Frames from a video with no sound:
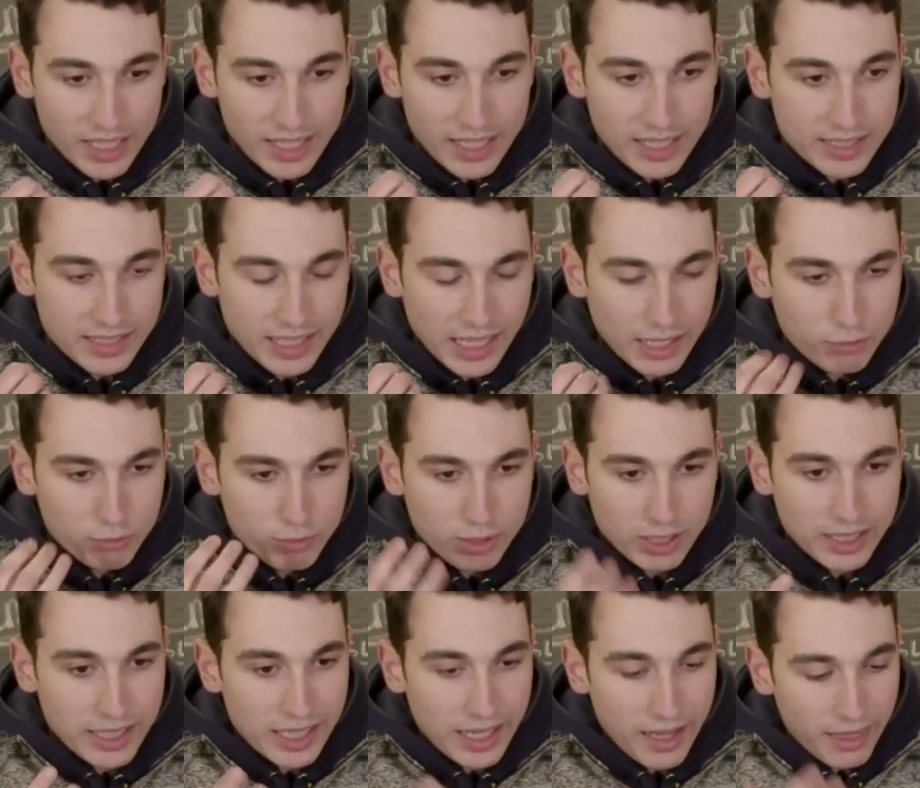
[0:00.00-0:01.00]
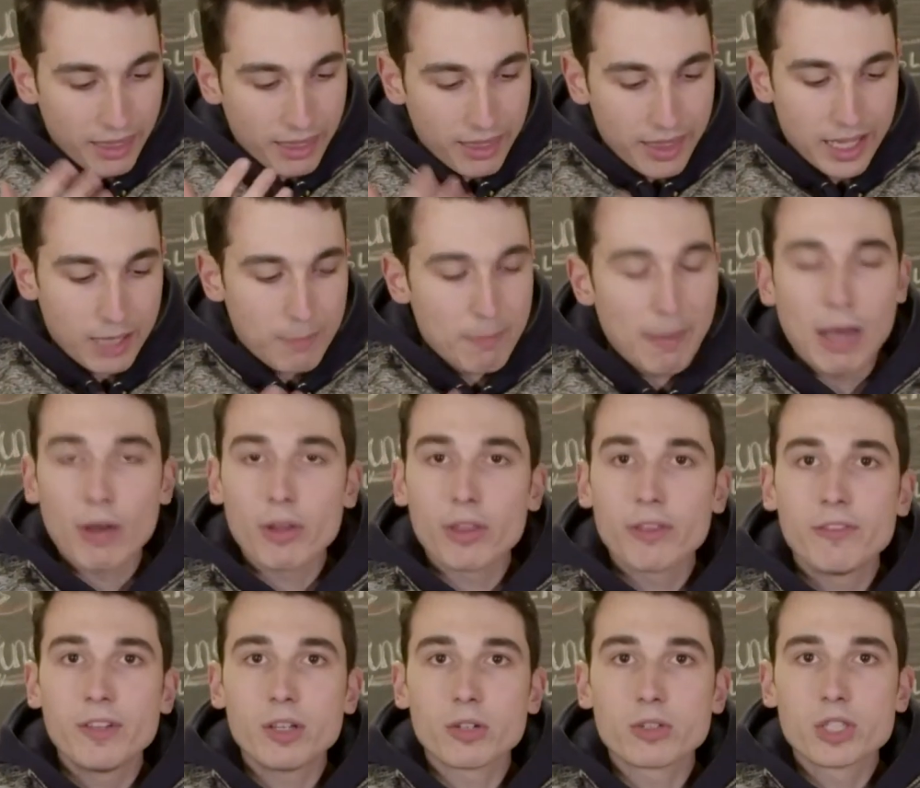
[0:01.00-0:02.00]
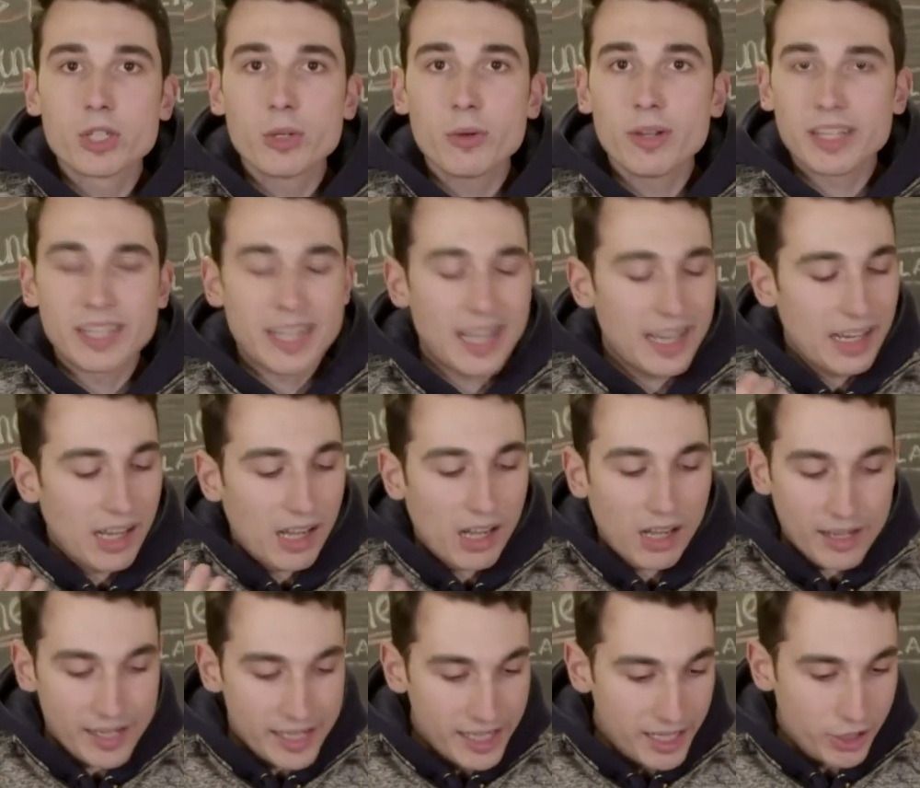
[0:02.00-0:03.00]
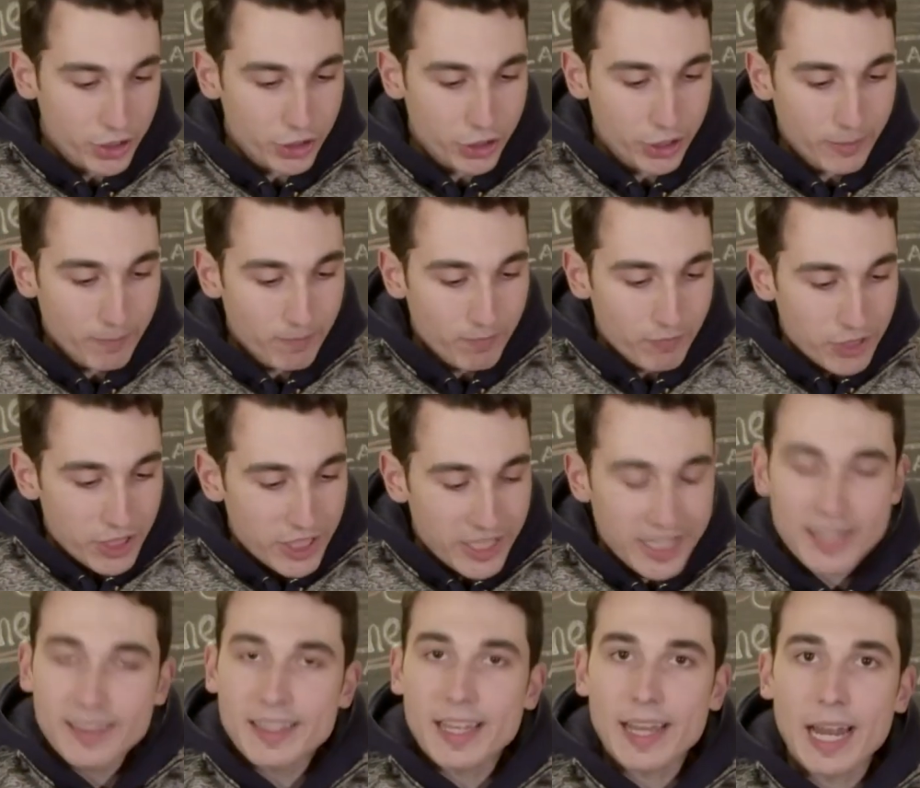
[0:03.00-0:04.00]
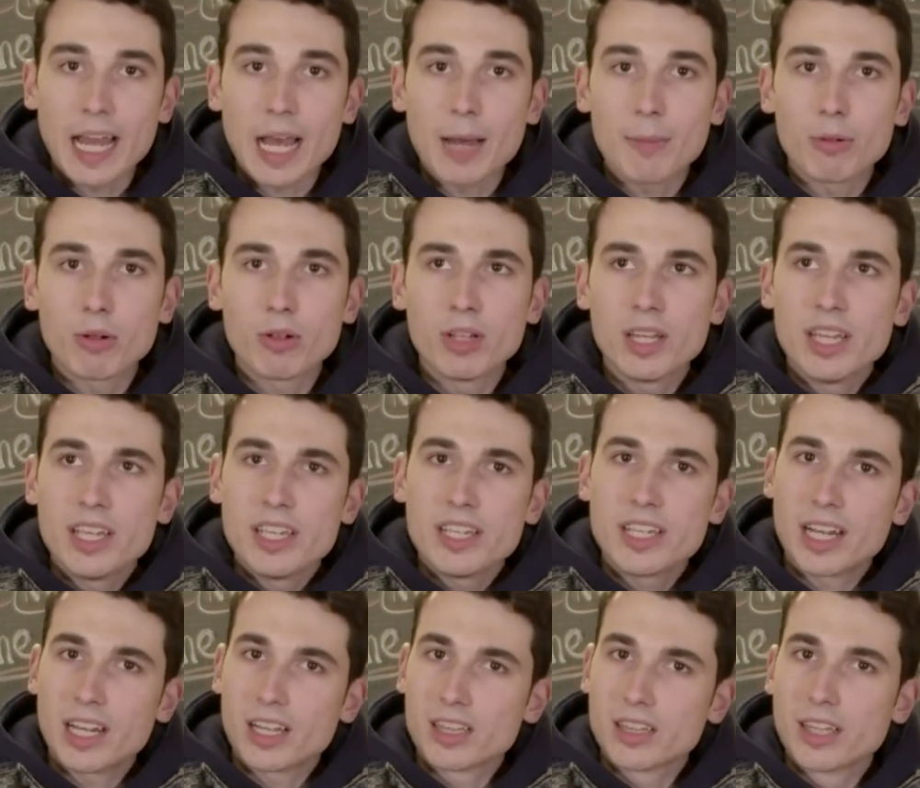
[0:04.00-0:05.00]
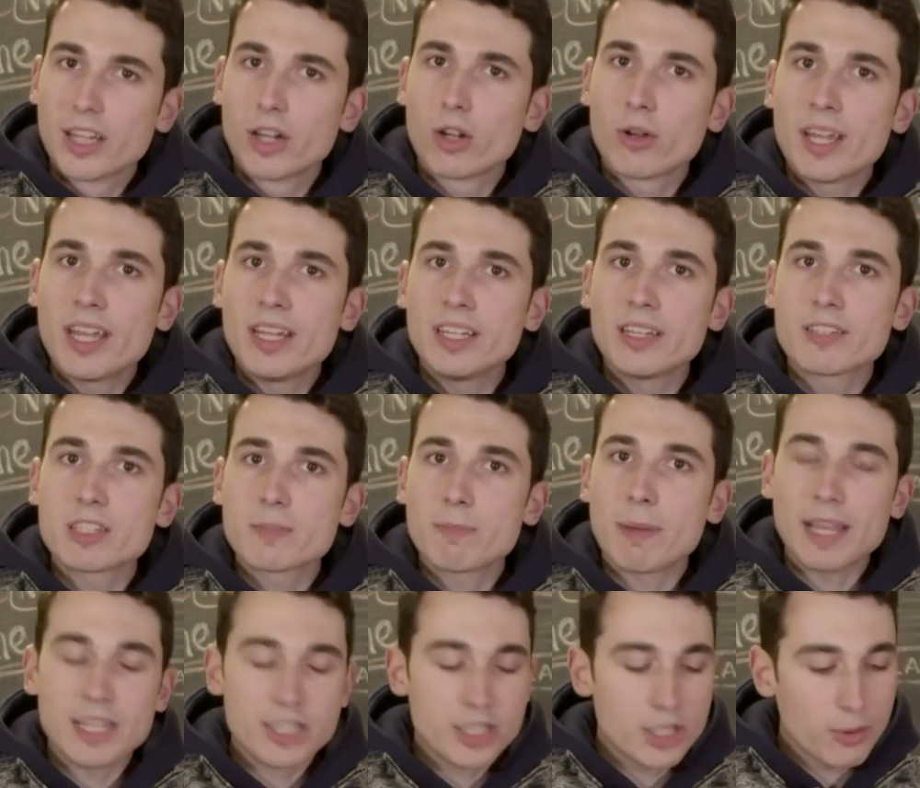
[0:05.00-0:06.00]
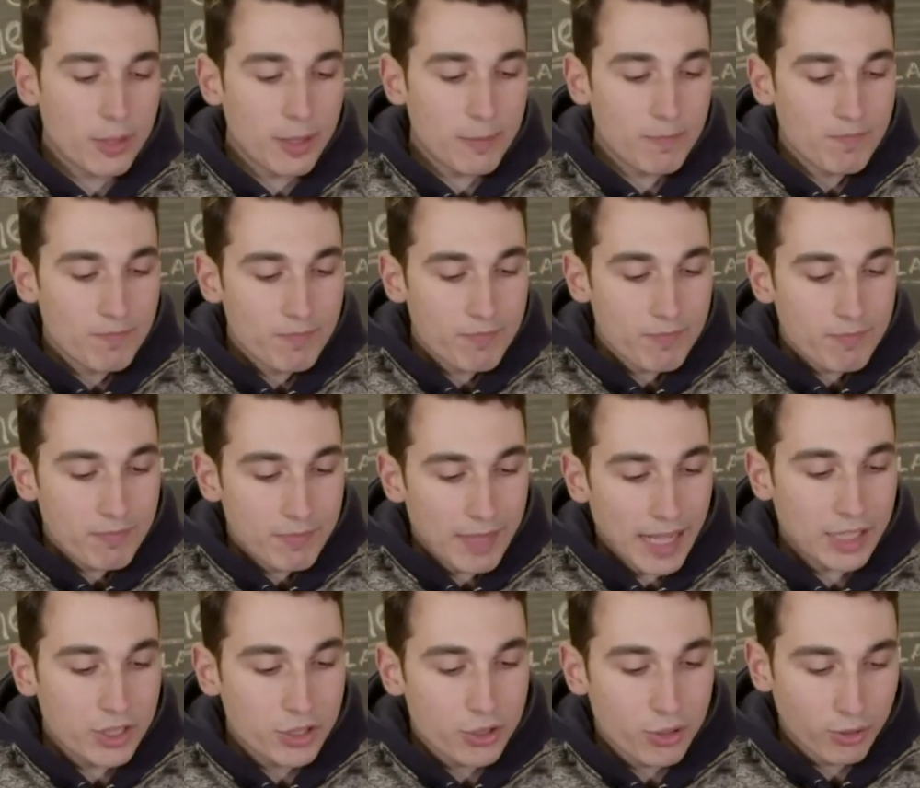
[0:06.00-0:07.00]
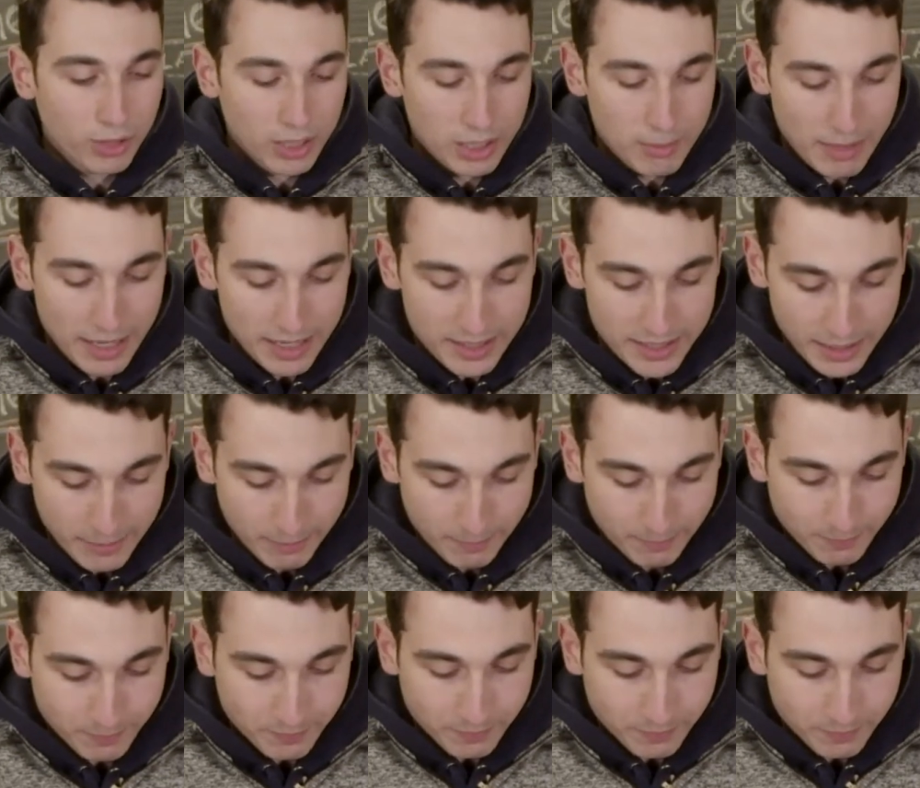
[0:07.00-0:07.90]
It's got a really kind of thick mouthfeel to it. Again, honeyish. You get that apple, you get a little hint of spice to it. That's truly amazing.